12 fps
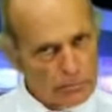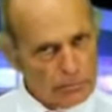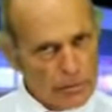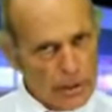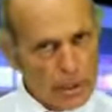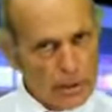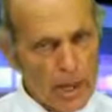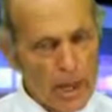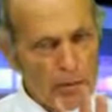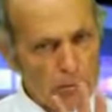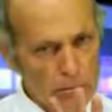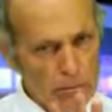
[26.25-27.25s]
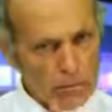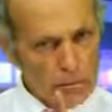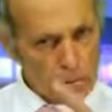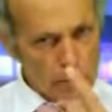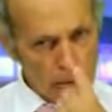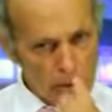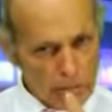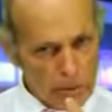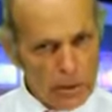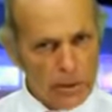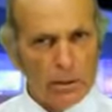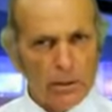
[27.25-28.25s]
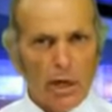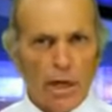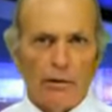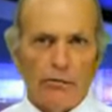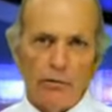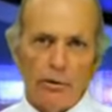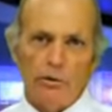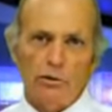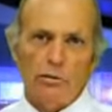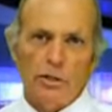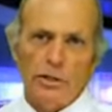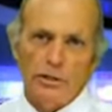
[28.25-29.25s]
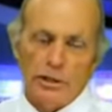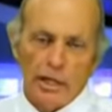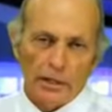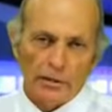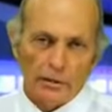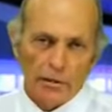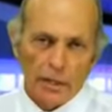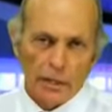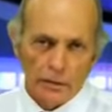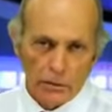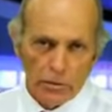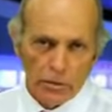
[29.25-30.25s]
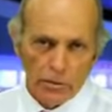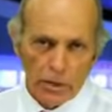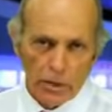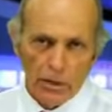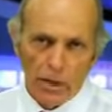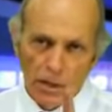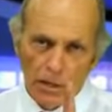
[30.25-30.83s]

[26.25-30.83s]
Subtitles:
Think now. Look me in the eye for about 20 seconds, okay? You with me?